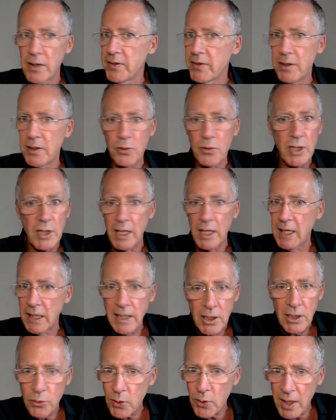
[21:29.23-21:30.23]
They don't get
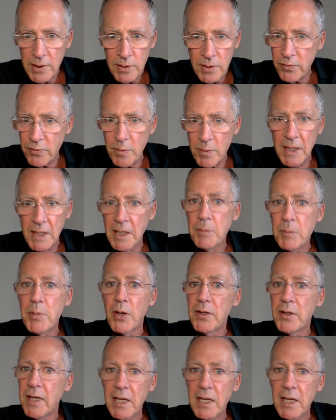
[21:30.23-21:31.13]
any credit from anybody